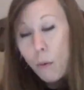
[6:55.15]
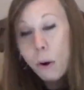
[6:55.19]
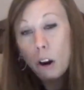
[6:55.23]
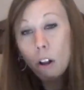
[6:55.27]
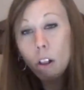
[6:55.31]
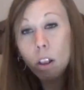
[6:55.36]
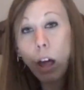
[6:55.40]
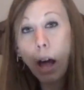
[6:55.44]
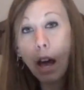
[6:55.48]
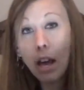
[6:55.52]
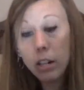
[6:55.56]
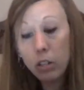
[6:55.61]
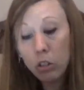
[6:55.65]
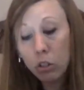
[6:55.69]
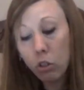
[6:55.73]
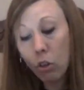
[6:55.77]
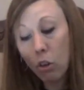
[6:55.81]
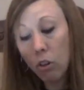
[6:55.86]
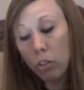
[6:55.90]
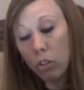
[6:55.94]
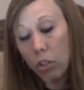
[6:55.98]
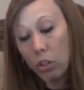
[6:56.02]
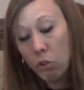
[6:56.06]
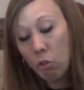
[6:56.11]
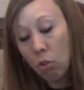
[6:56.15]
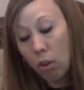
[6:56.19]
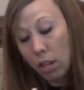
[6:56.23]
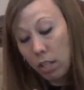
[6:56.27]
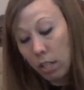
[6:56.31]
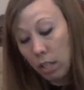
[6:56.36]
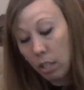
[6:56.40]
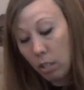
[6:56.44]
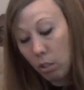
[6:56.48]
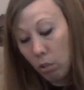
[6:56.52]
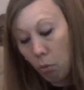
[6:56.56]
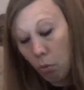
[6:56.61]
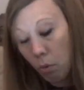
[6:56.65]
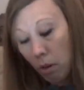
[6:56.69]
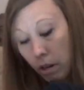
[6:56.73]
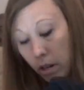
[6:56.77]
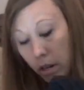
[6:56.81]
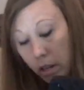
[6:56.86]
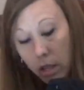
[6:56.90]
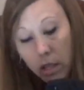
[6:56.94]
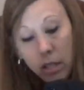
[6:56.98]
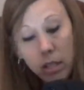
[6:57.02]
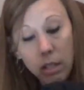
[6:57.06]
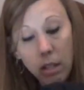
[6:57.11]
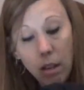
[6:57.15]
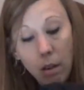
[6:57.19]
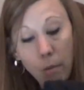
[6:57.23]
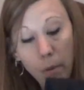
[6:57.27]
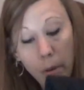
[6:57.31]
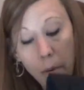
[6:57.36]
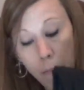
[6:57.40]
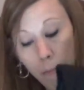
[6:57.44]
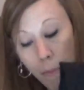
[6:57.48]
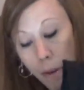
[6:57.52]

wear a lot of skirts and dresses to work in the summer,